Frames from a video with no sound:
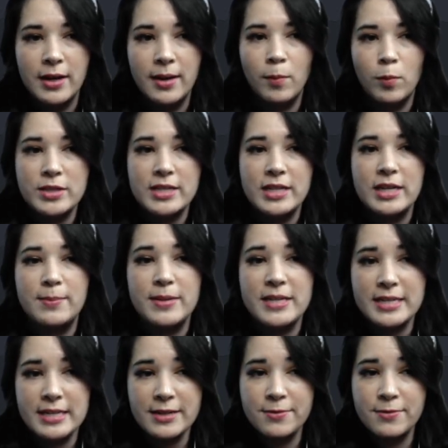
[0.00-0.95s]
What's going to be
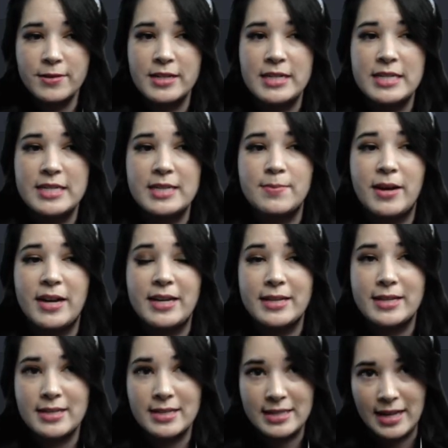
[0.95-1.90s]
different is my
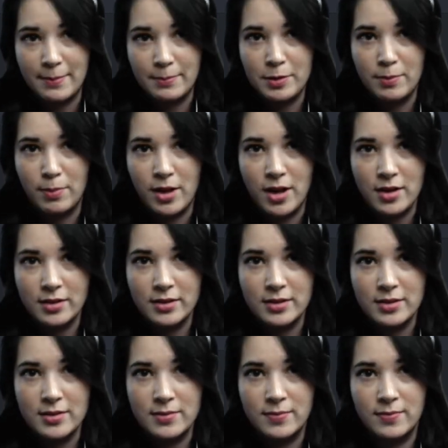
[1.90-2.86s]
except
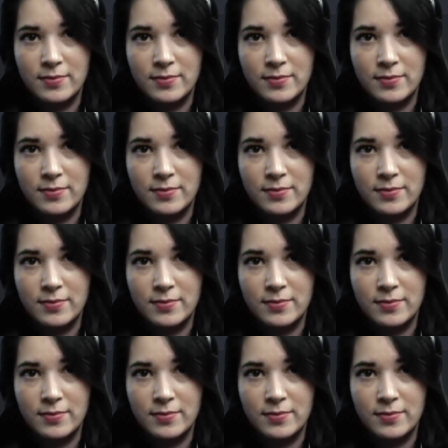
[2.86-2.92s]
blocks.